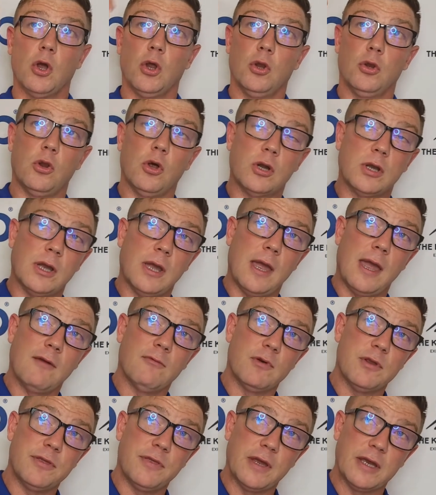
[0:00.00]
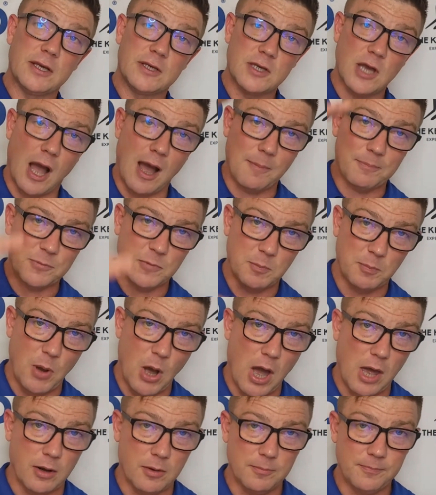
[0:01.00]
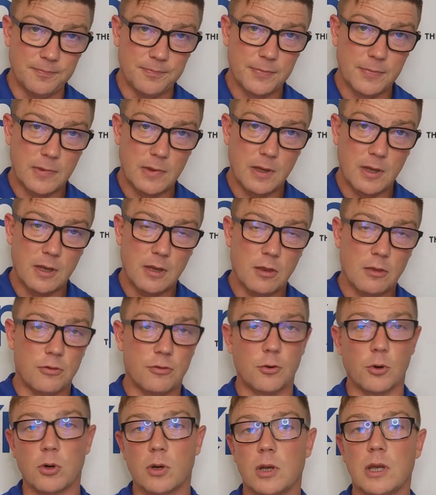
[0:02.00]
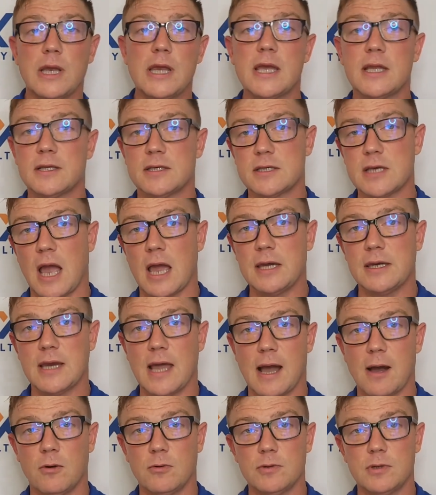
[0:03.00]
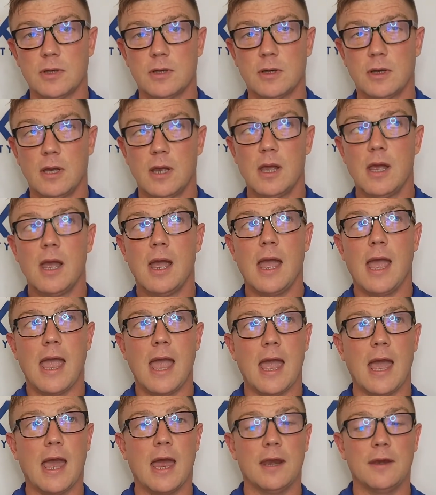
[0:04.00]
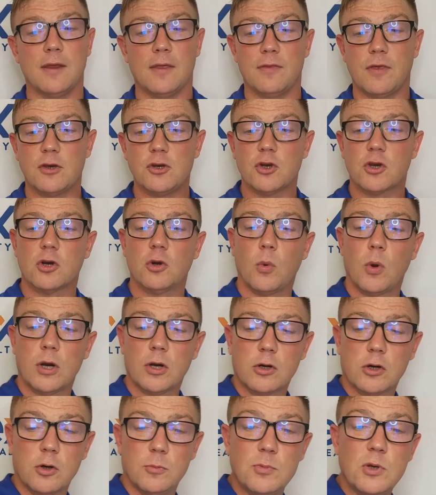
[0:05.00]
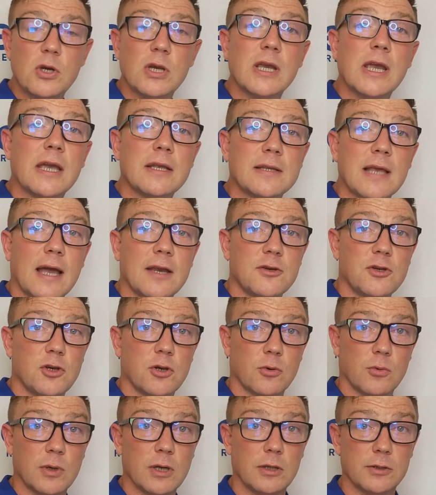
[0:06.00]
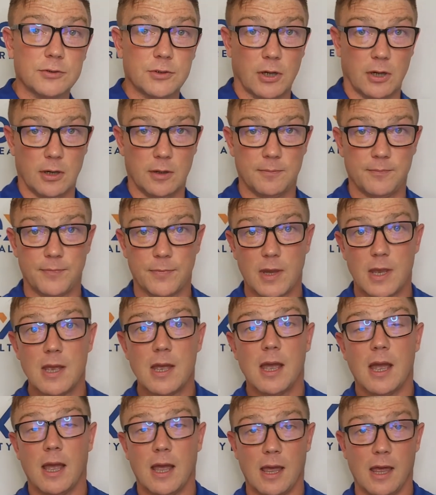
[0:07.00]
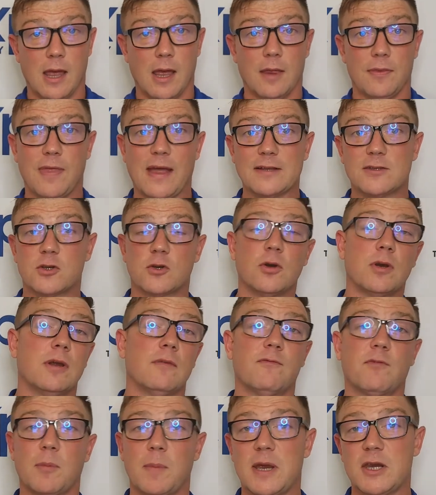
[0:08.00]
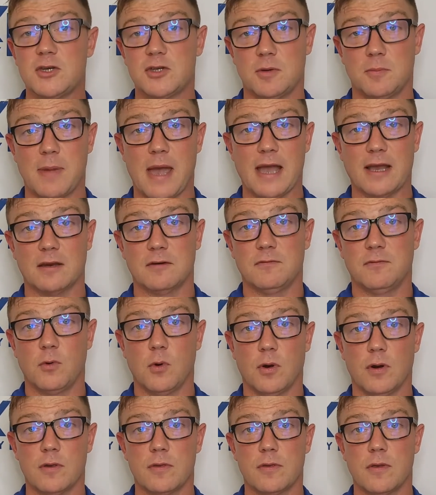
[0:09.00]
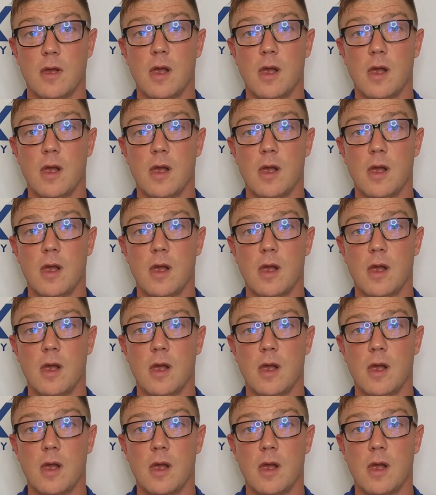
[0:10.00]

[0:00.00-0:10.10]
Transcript: look everything top to bottom, thoroughly inside and out, and then you're going to want to communicate that to your realtor. That's good information back and forth.